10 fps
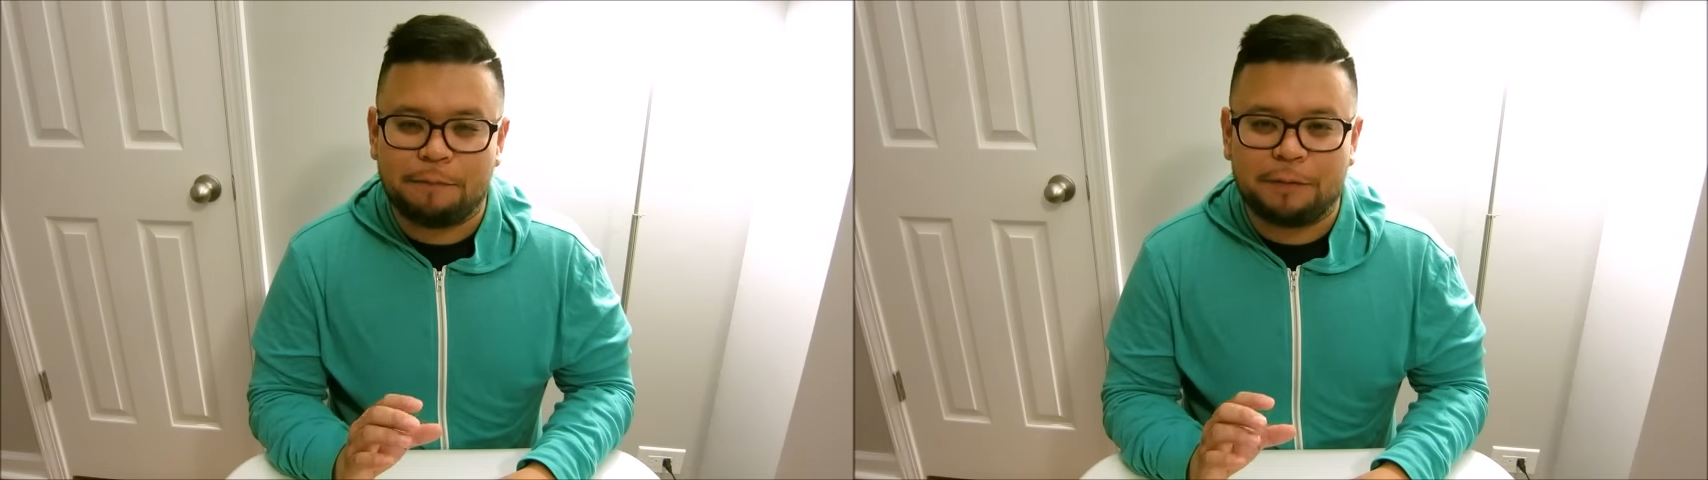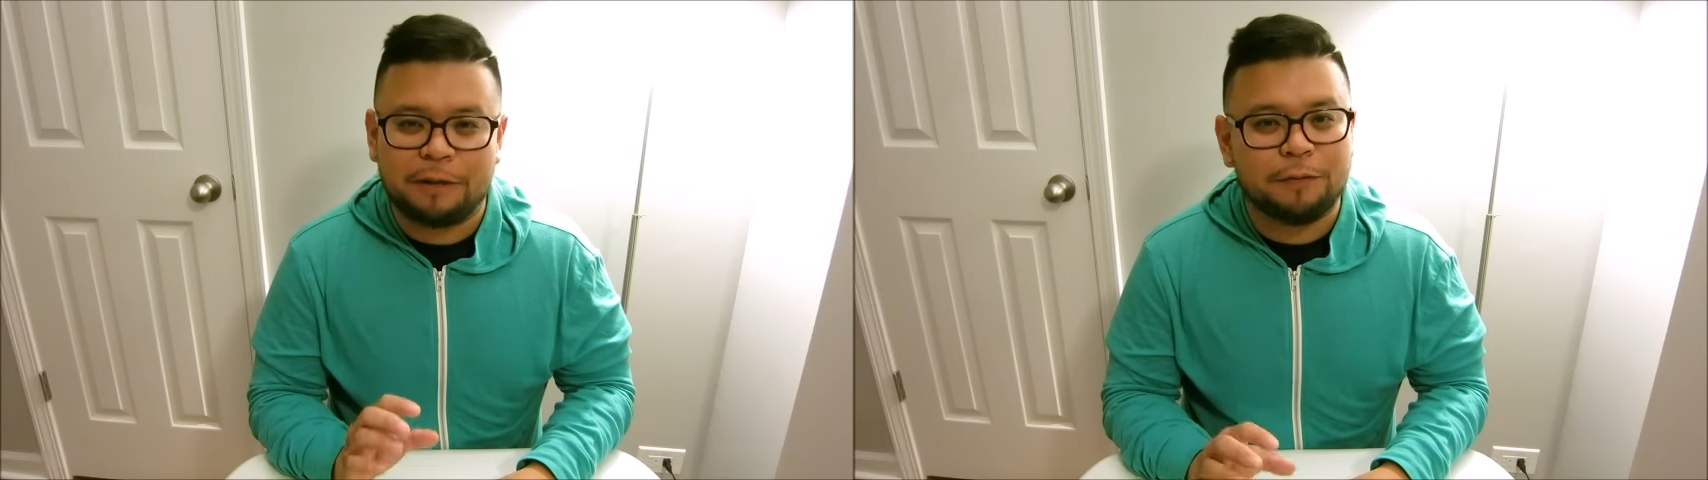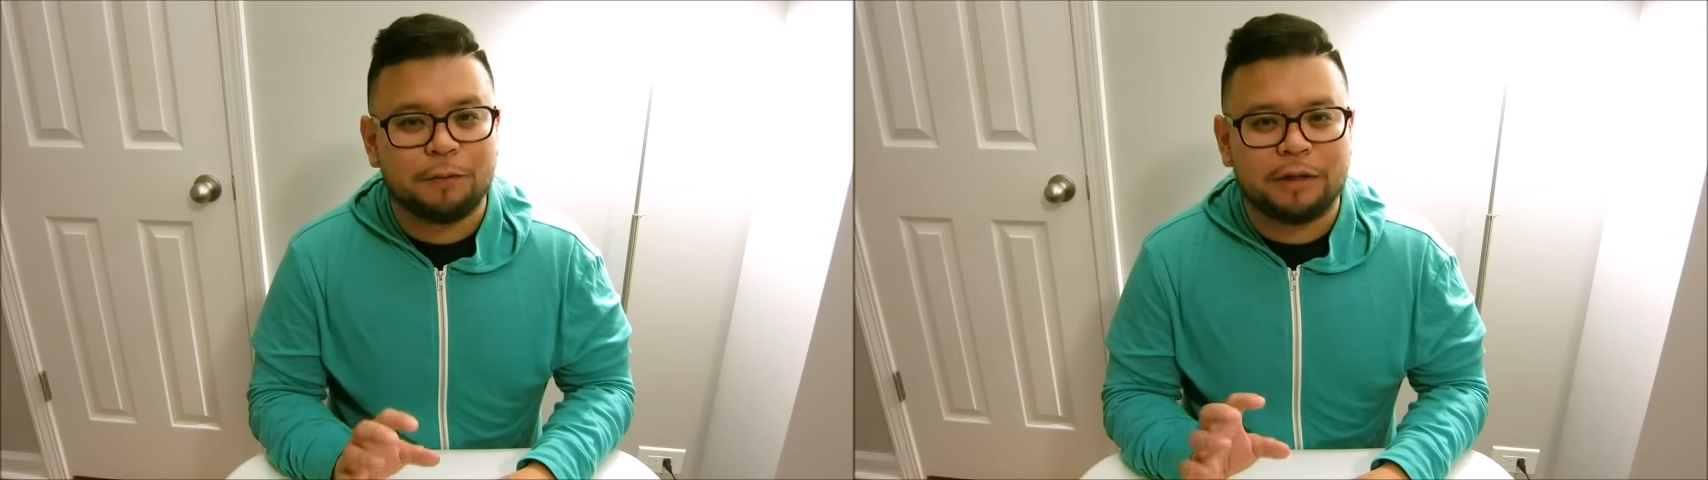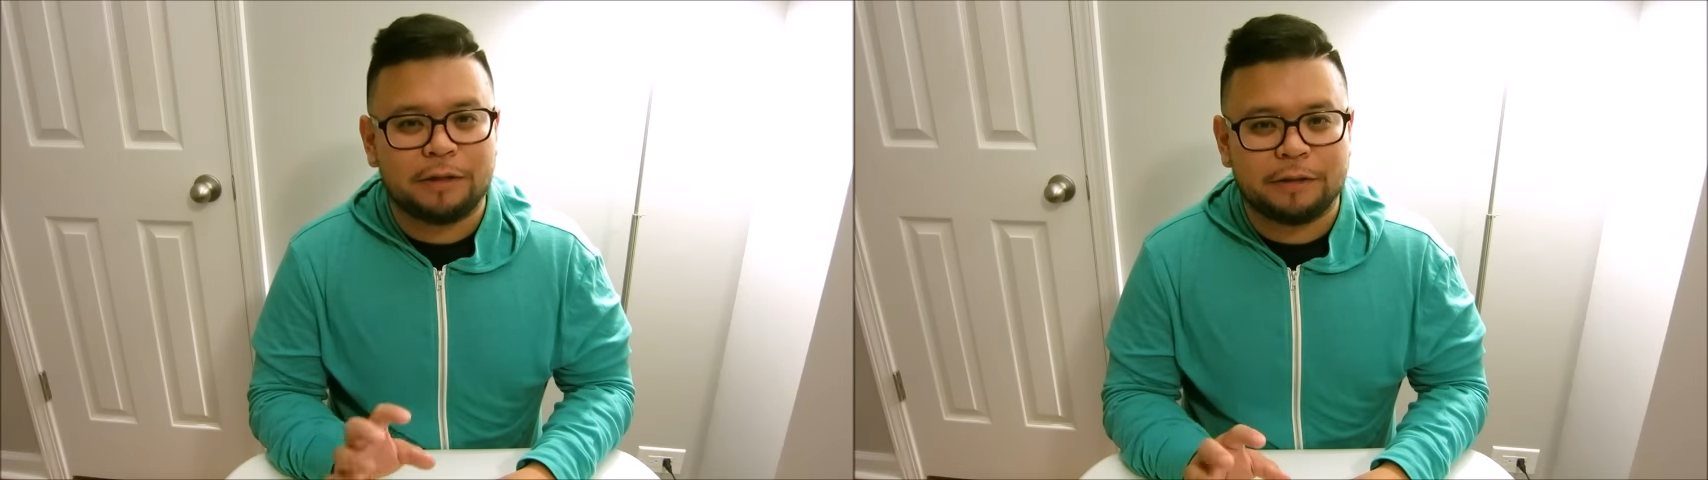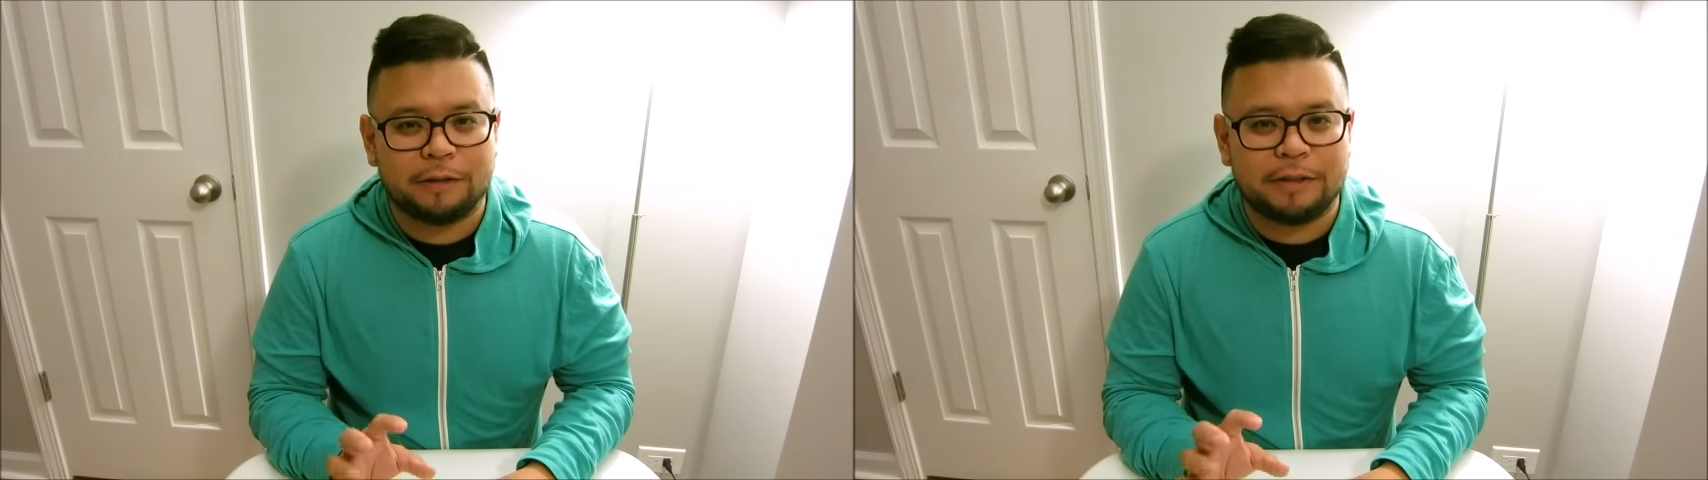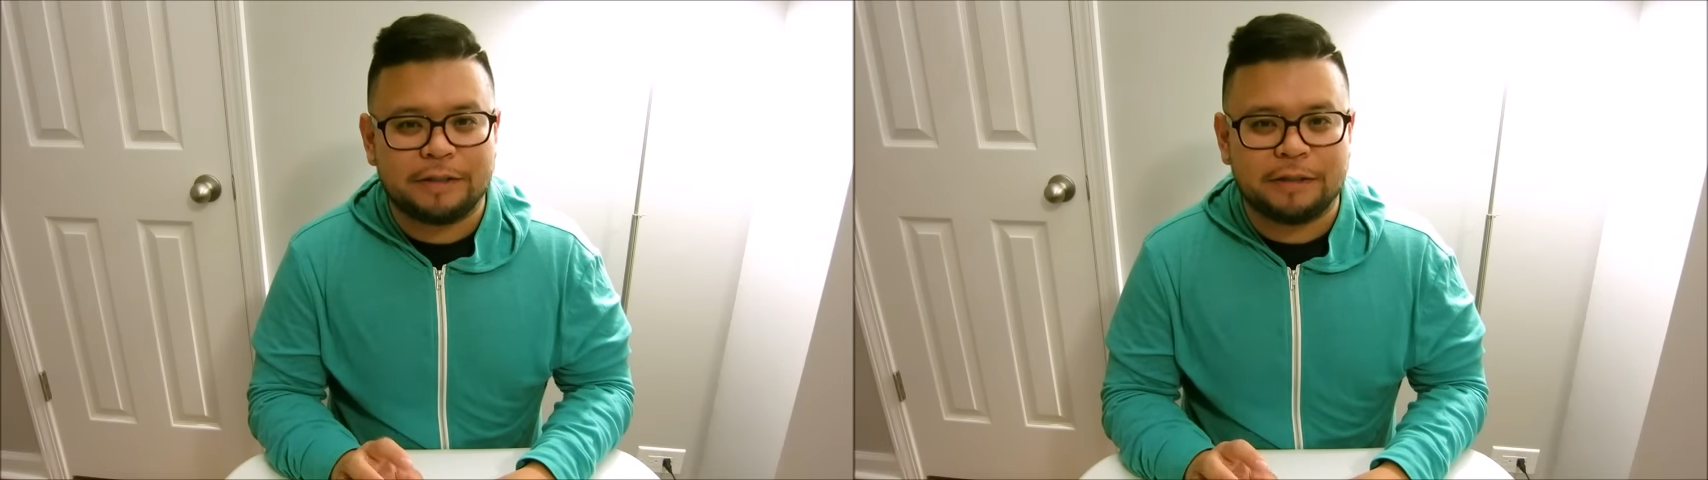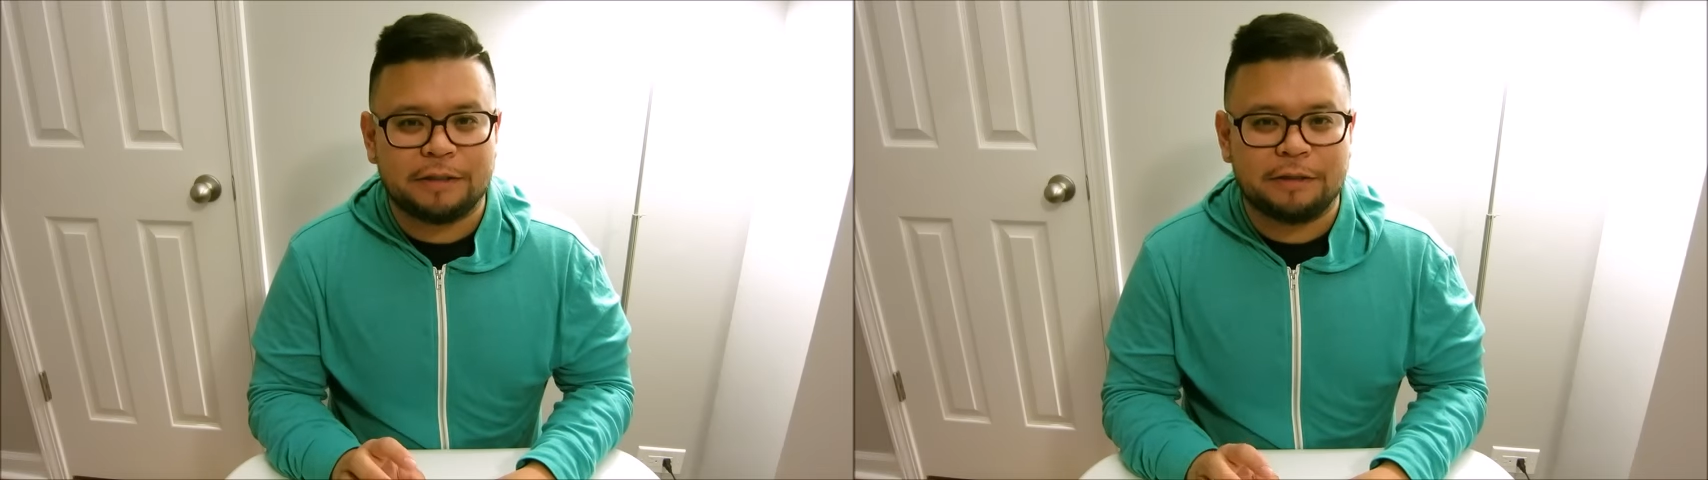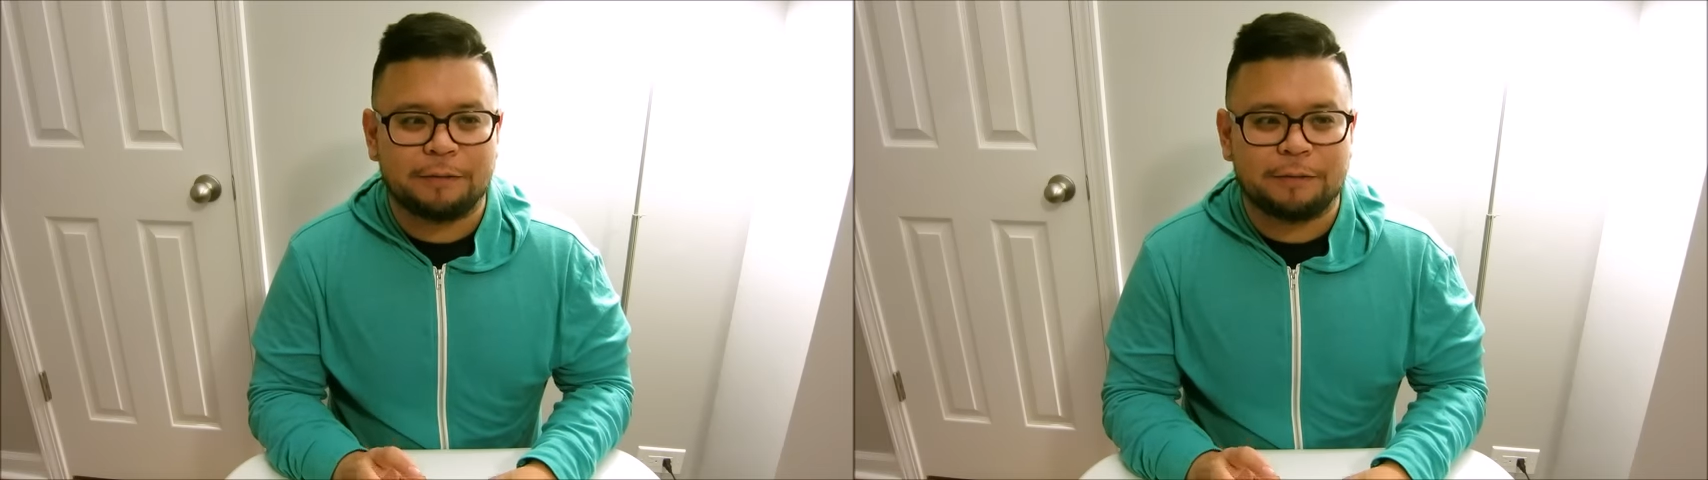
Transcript: give you a clear decision,